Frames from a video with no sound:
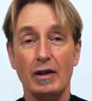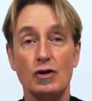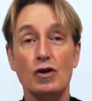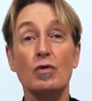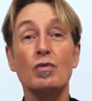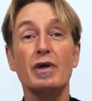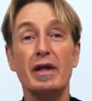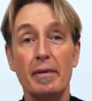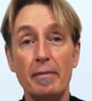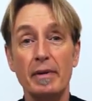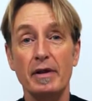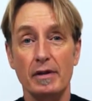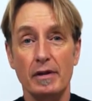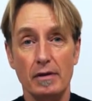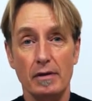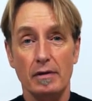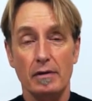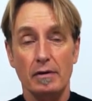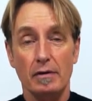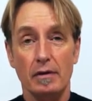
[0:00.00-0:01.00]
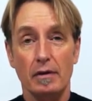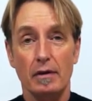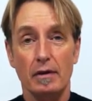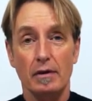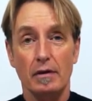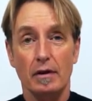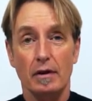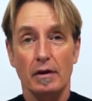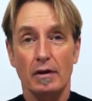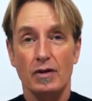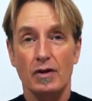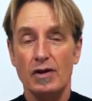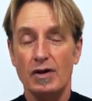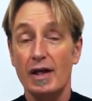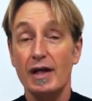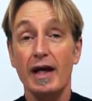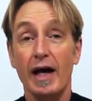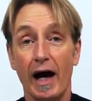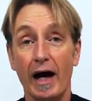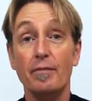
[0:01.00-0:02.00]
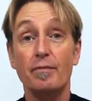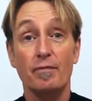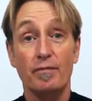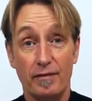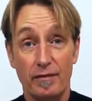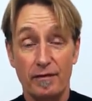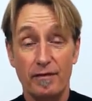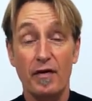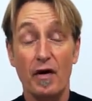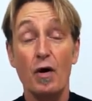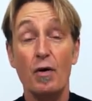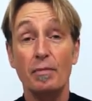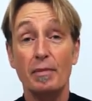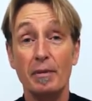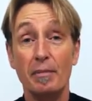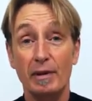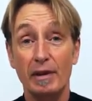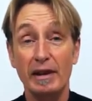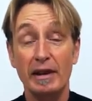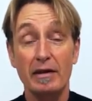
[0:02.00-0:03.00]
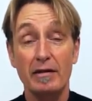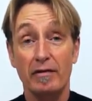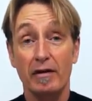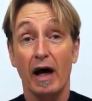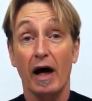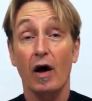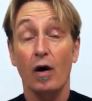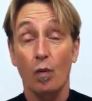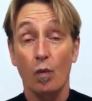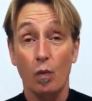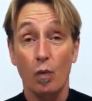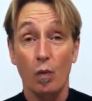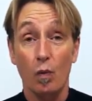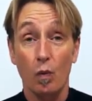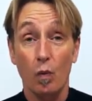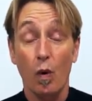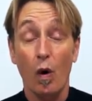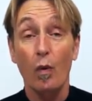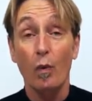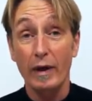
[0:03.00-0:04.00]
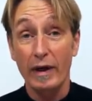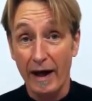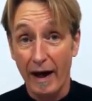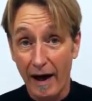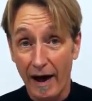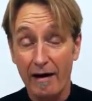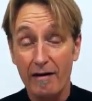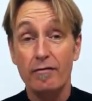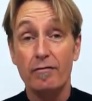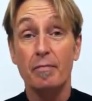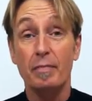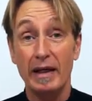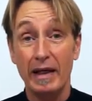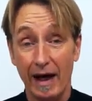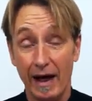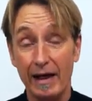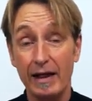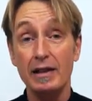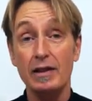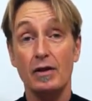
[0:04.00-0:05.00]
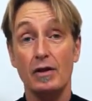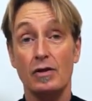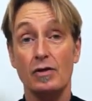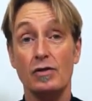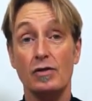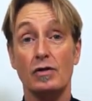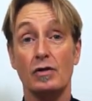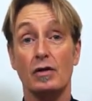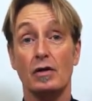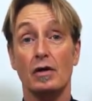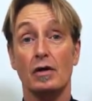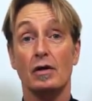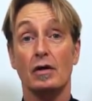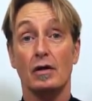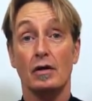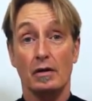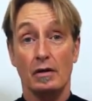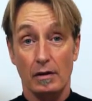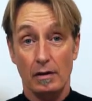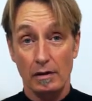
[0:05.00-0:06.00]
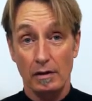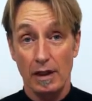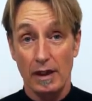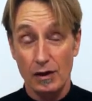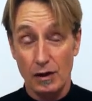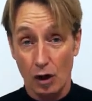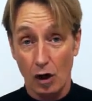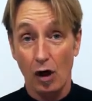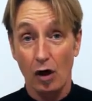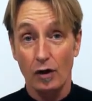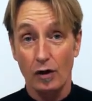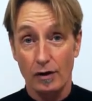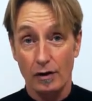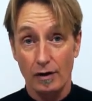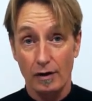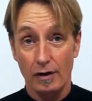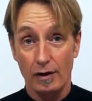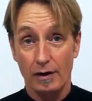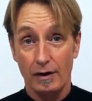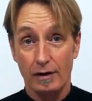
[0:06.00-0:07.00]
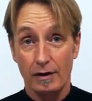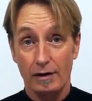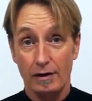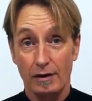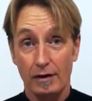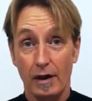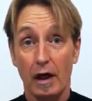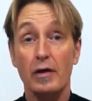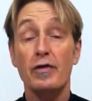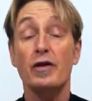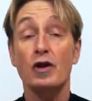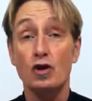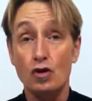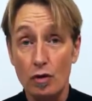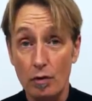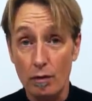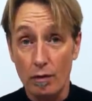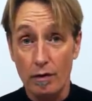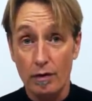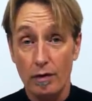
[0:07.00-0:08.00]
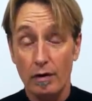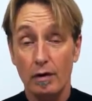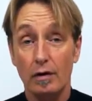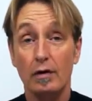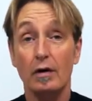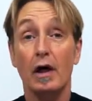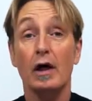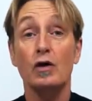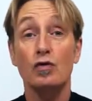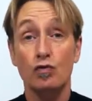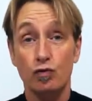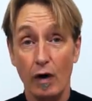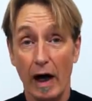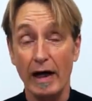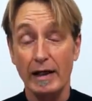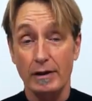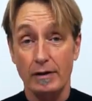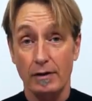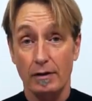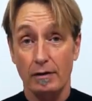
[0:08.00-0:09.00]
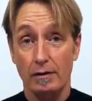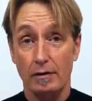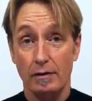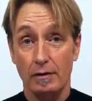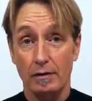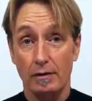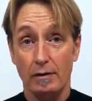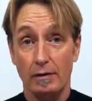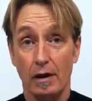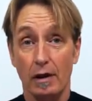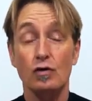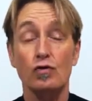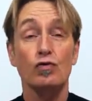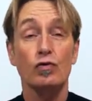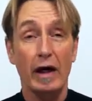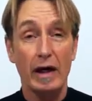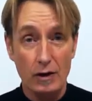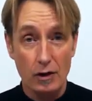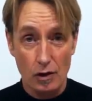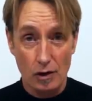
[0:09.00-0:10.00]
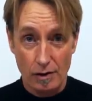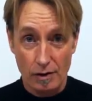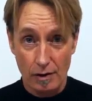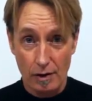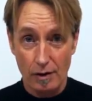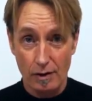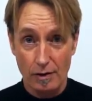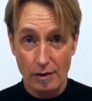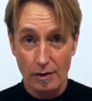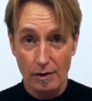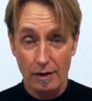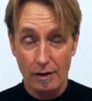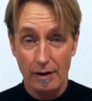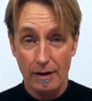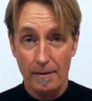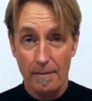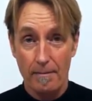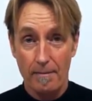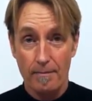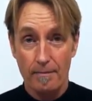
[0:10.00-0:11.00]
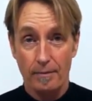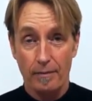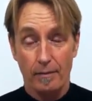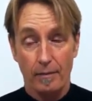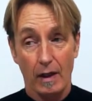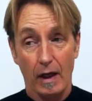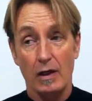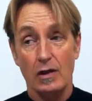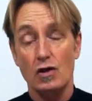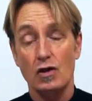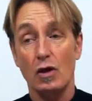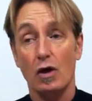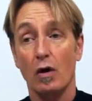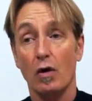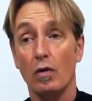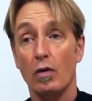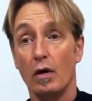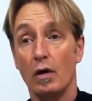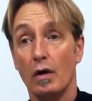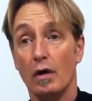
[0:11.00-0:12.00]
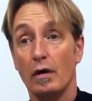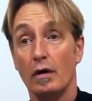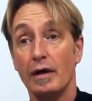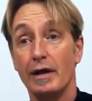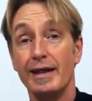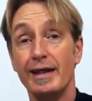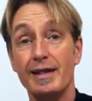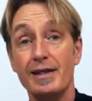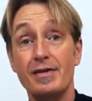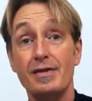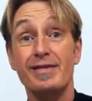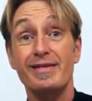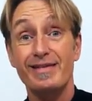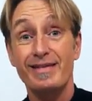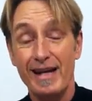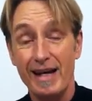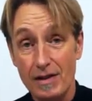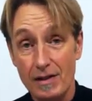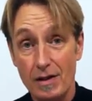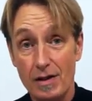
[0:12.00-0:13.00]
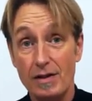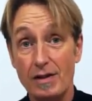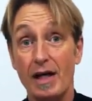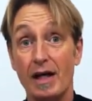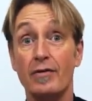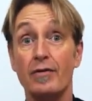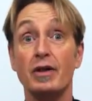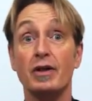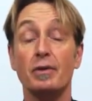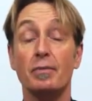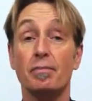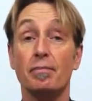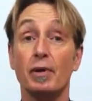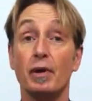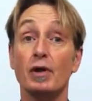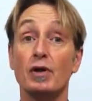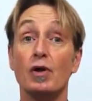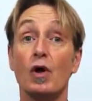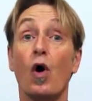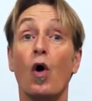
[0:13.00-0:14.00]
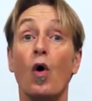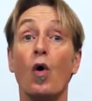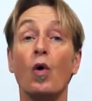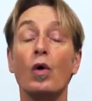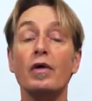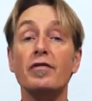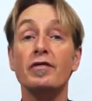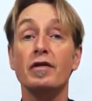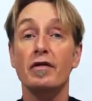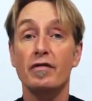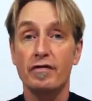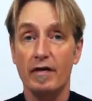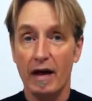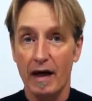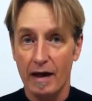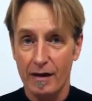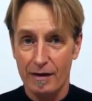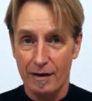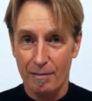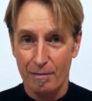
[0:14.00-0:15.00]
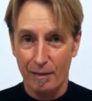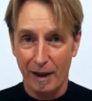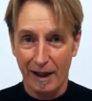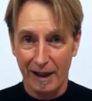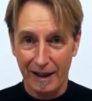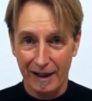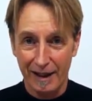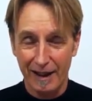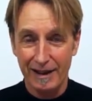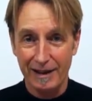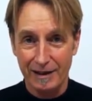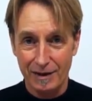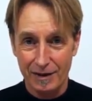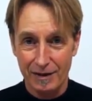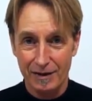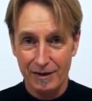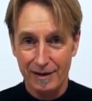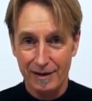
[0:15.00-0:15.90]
limited. You see, I firmly believe that what we have behind us is God and the truth and right and righteousness. And so it isn't necessary to put all of your faith in mankind,